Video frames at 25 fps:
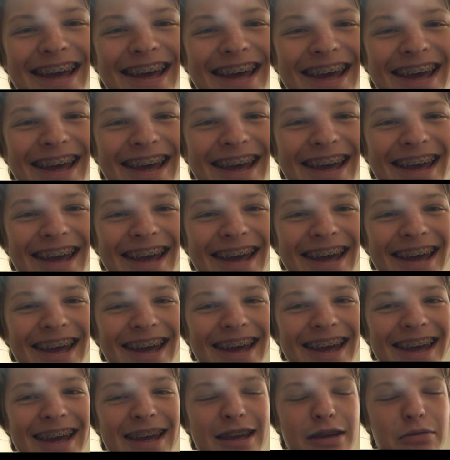
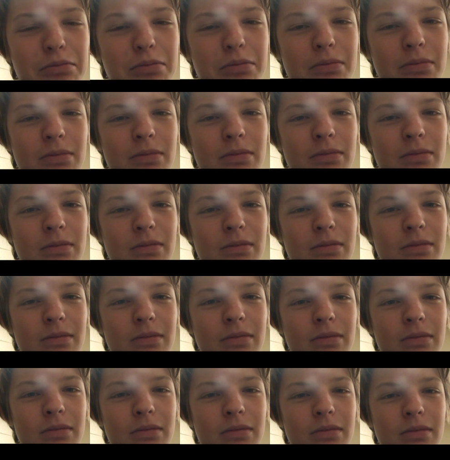
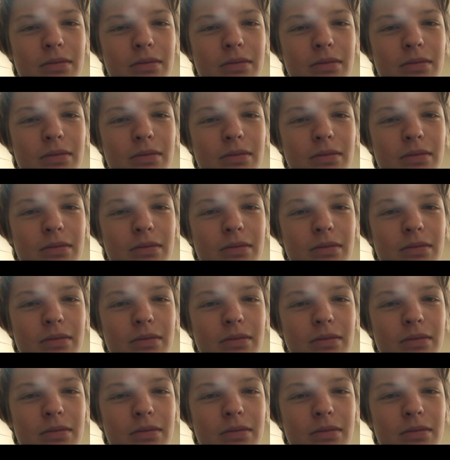(silence)